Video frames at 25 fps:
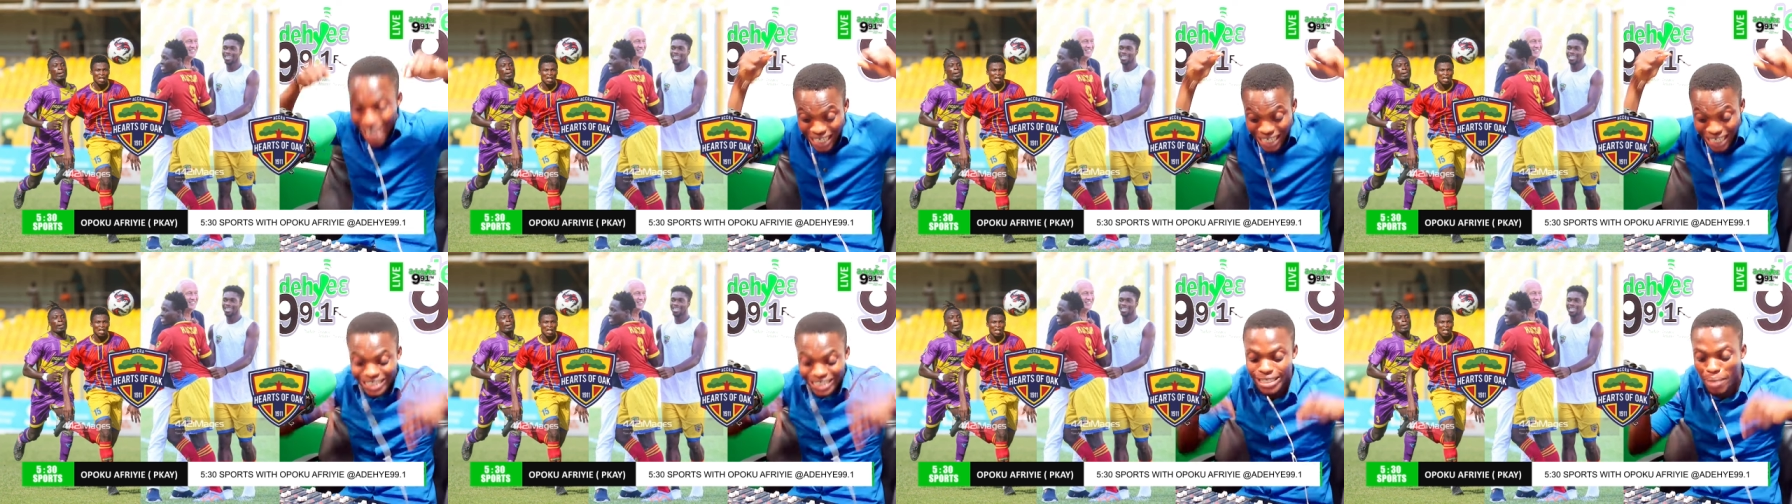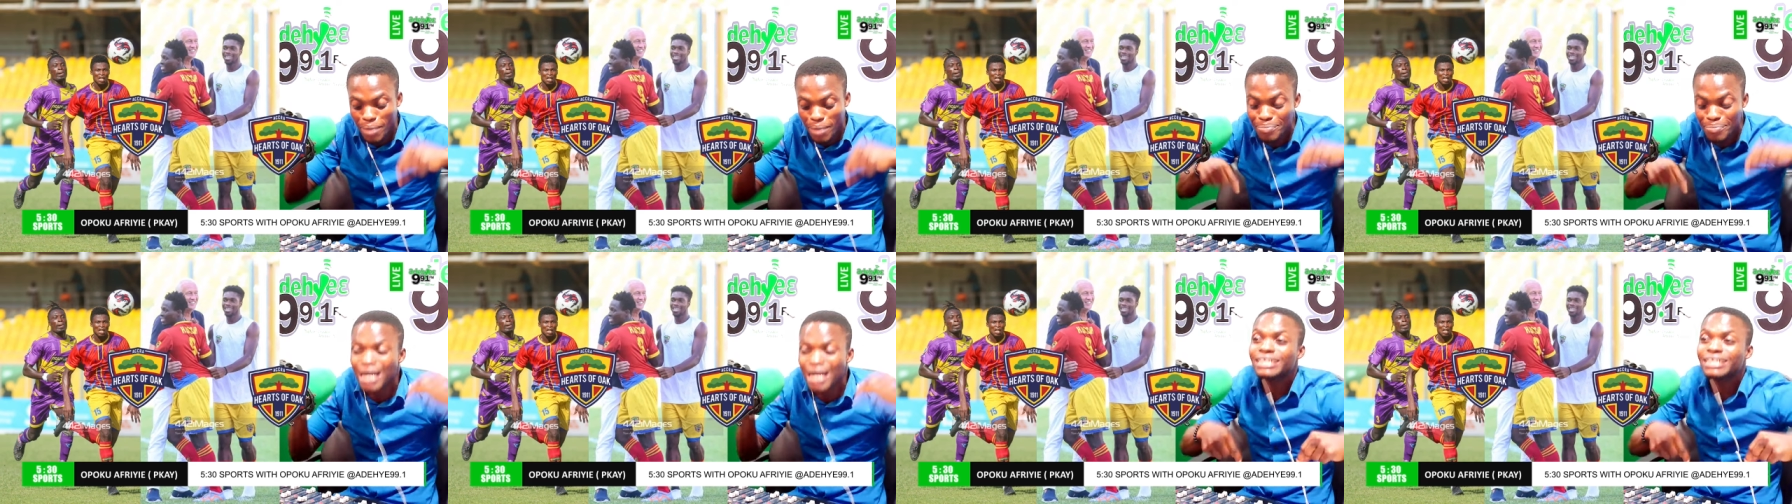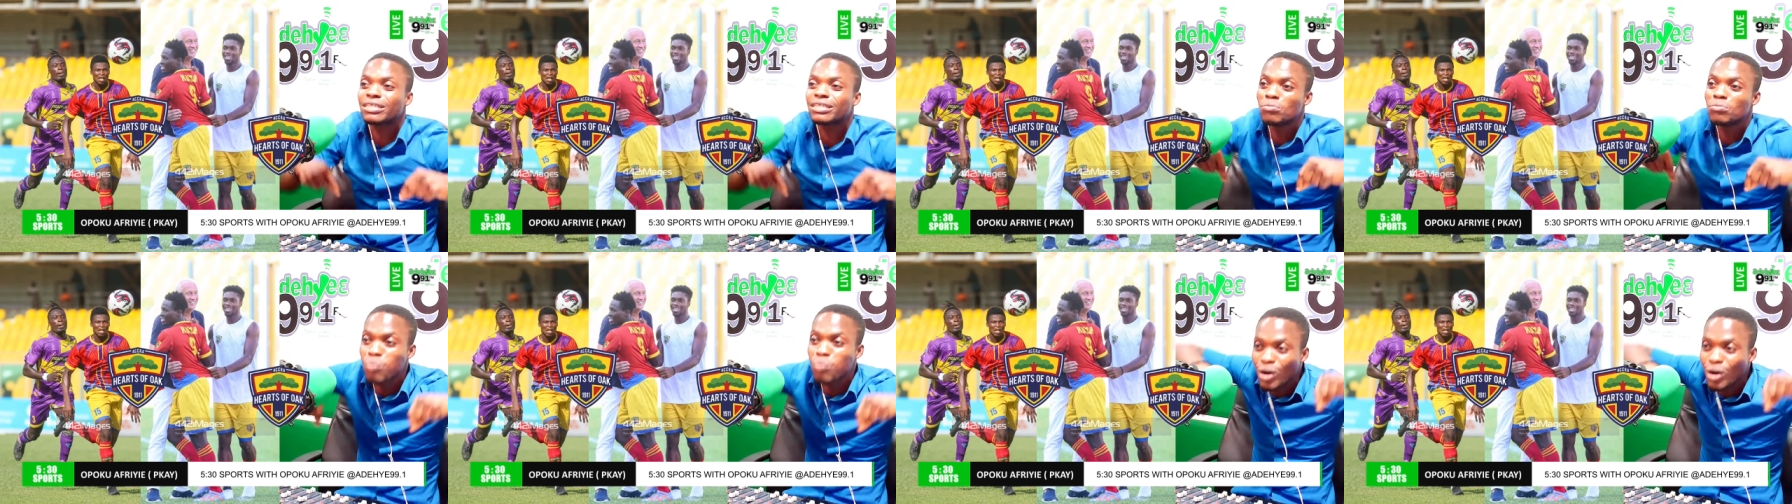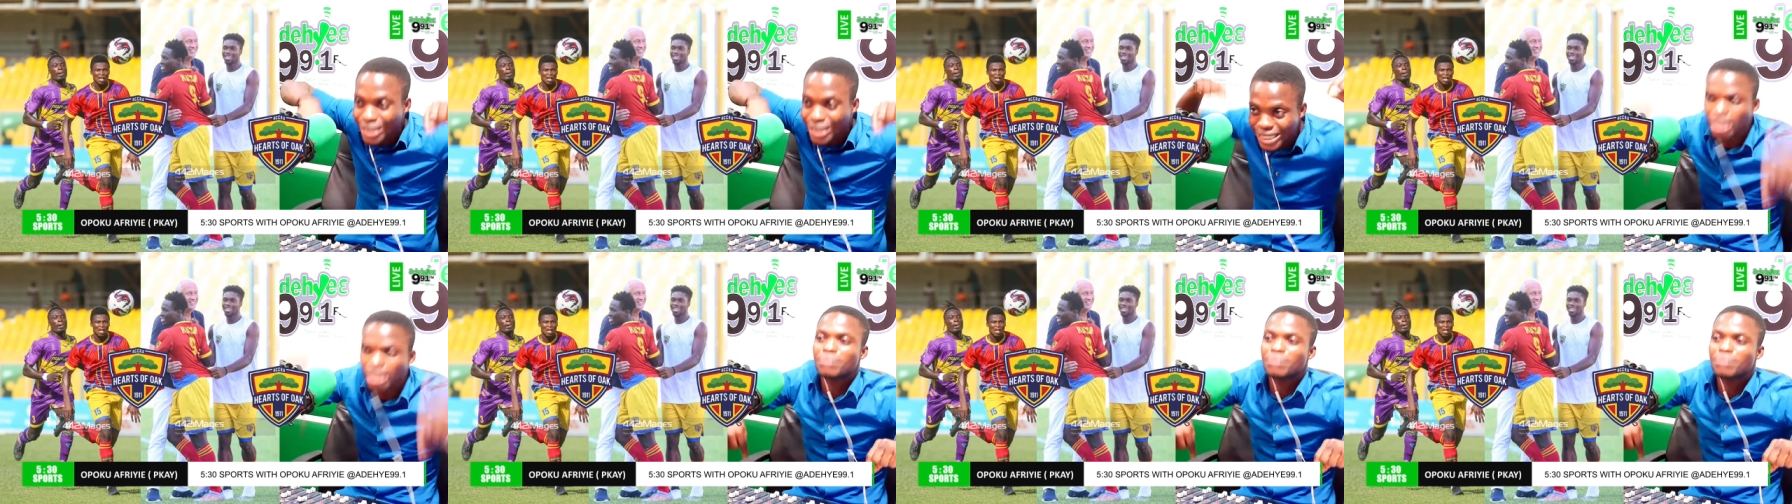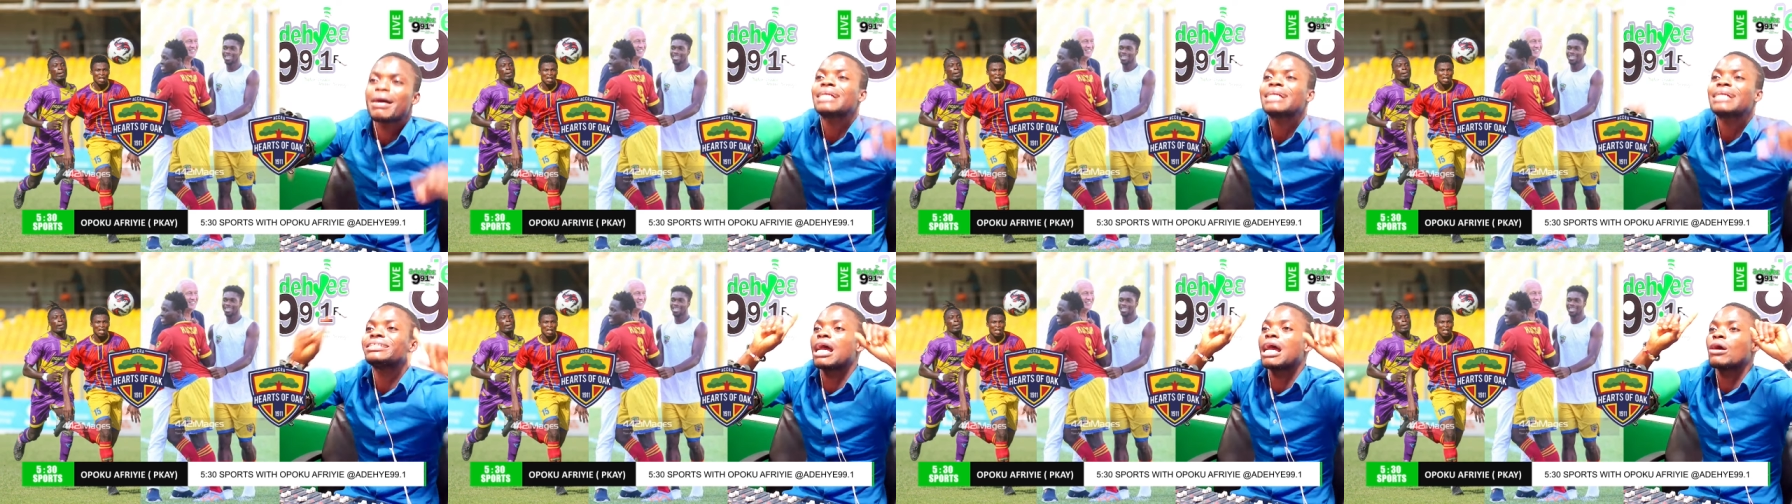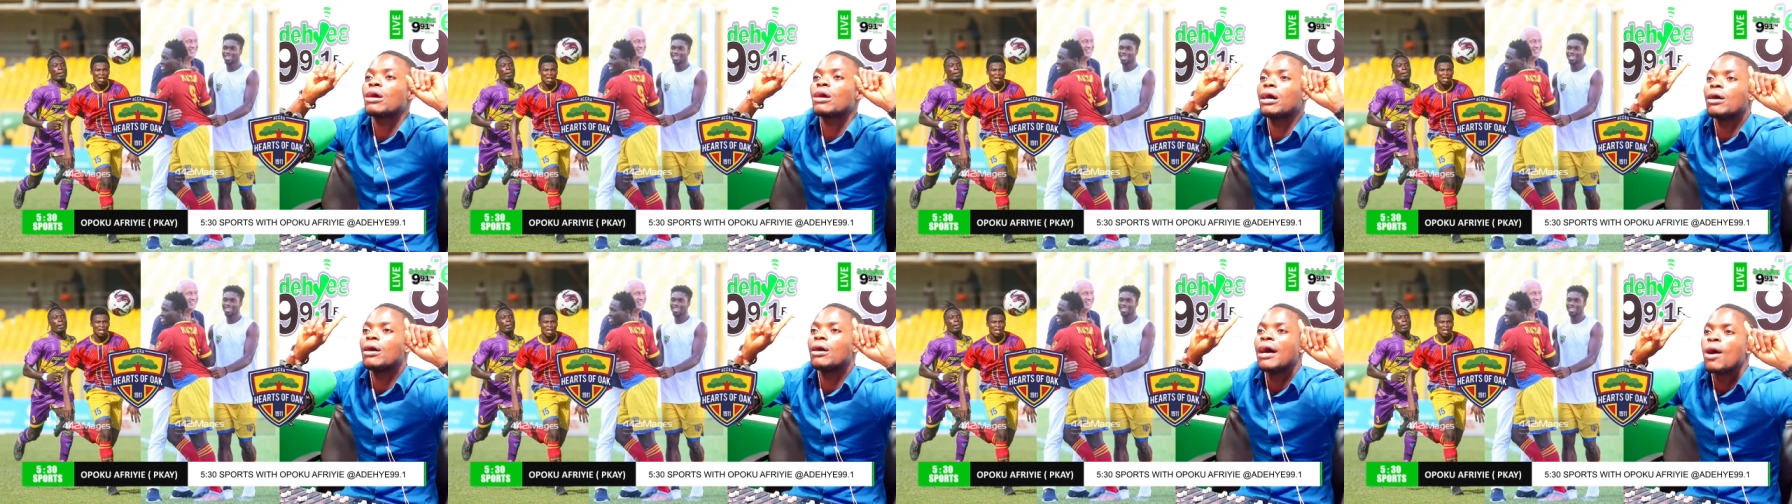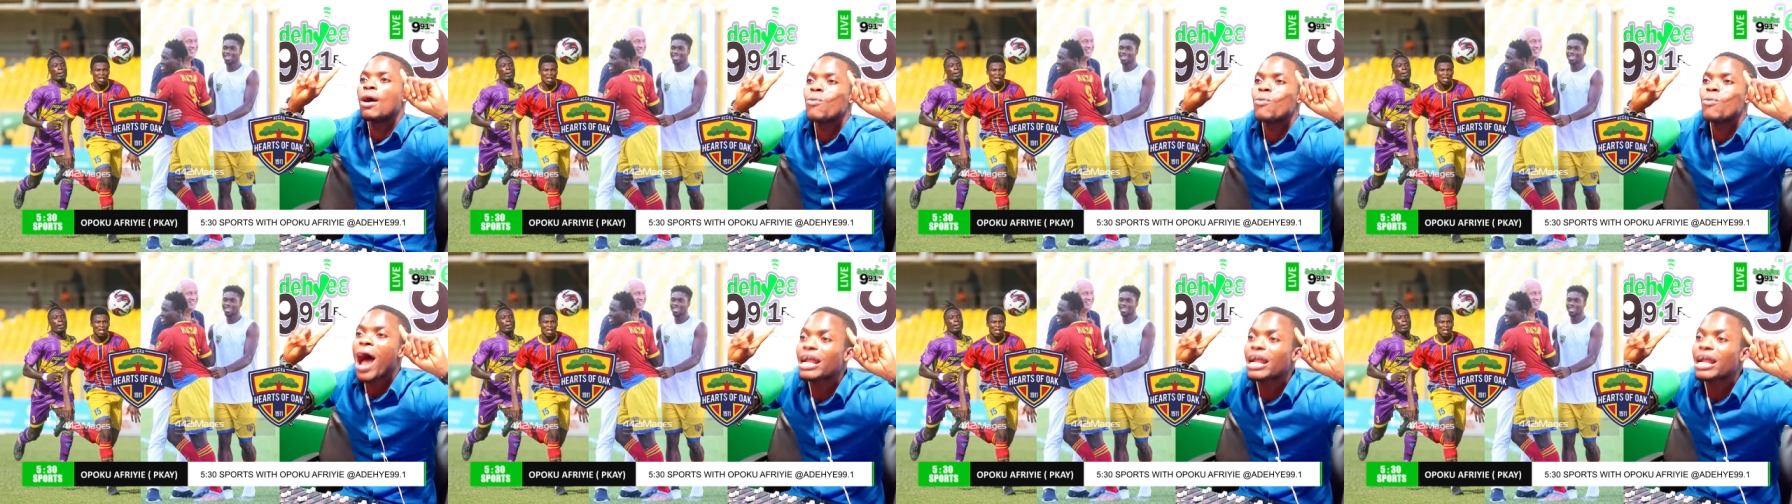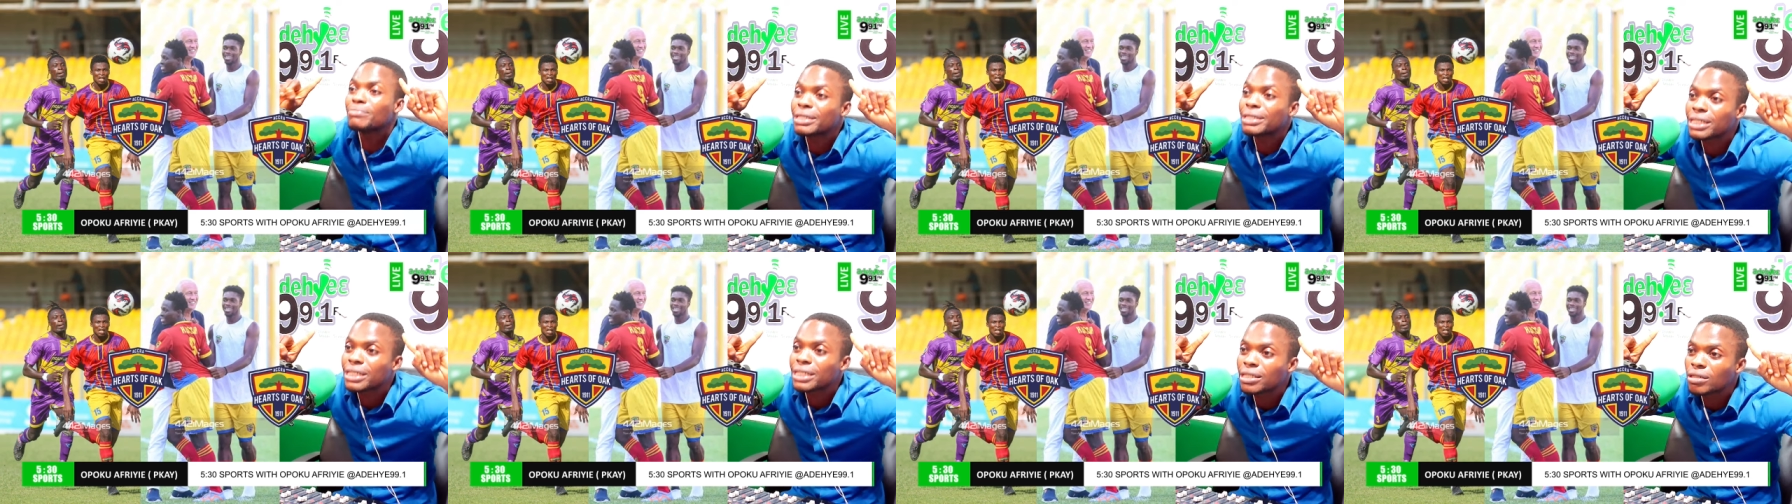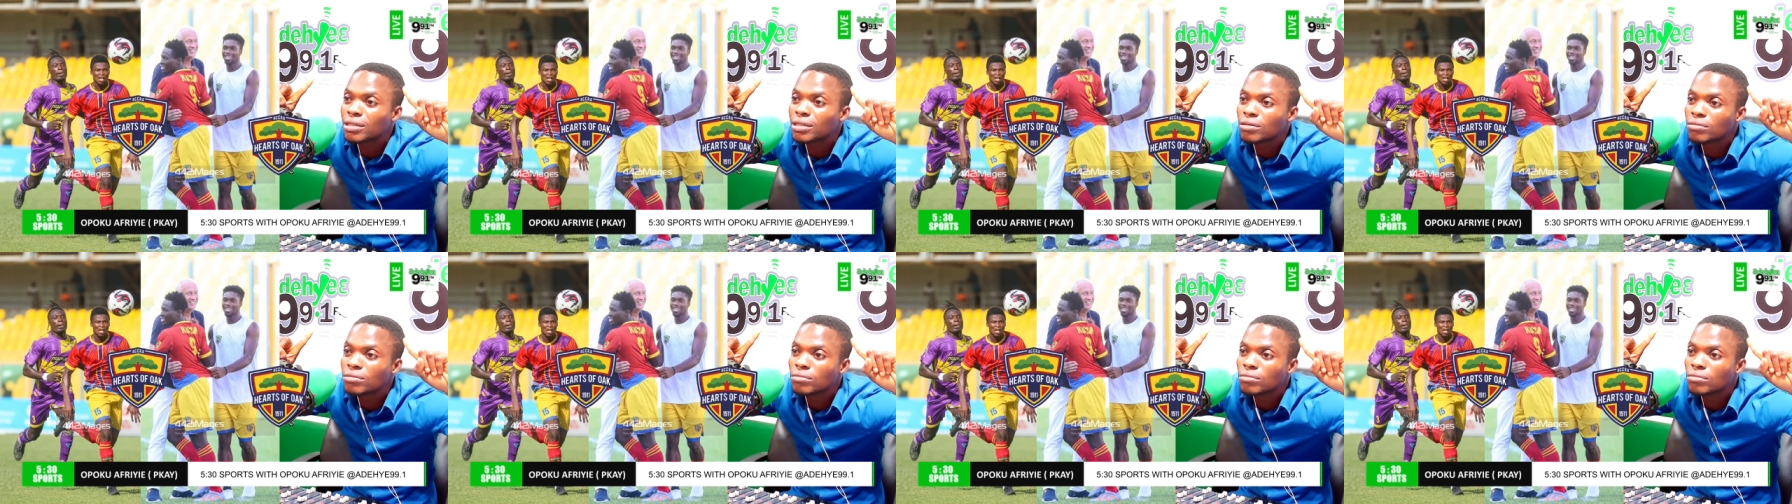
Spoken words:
not the Martin boy, train Martin, I admit it,